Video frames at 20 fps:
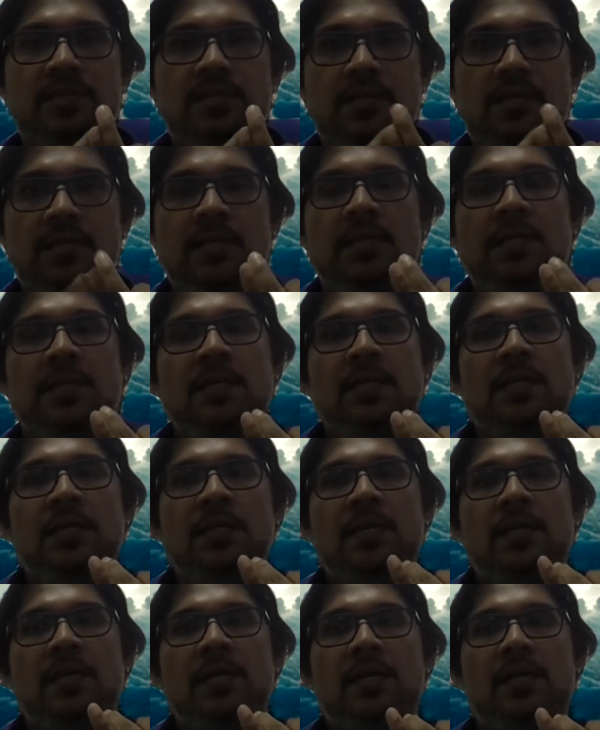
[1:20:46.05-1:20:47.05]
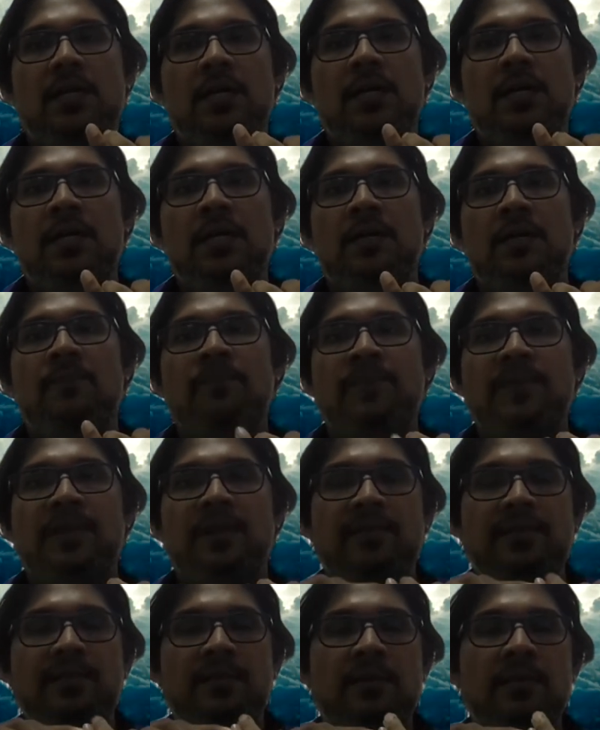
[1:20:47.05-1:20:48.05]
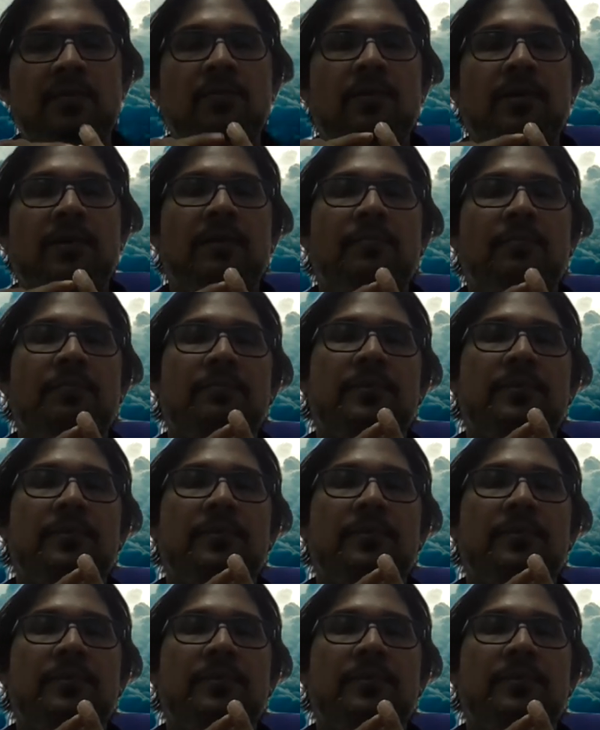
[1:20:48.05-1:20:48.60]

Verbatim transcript: uh, uh, Ravindra, you can